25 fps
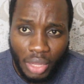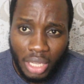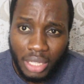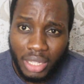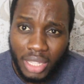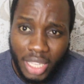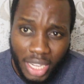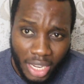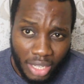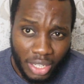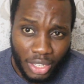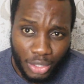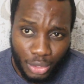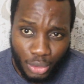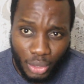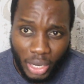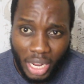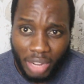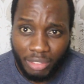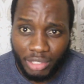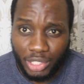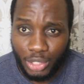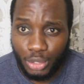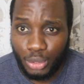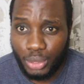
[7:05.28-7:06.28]
Now that you
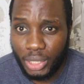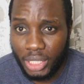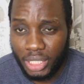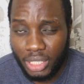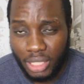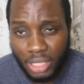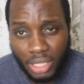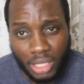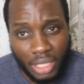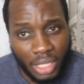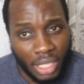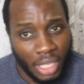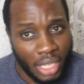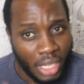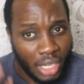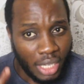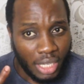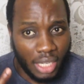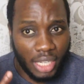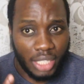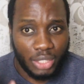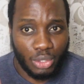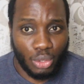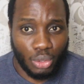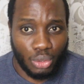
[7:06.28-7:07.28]
have a trainer,
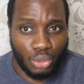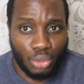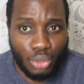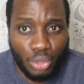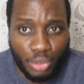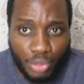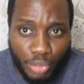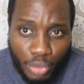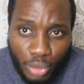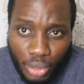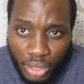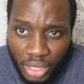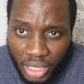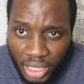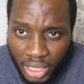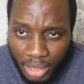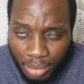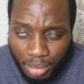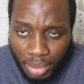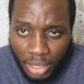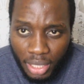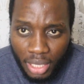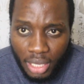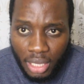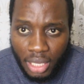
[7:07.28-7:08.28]
let's go to the fourth tip.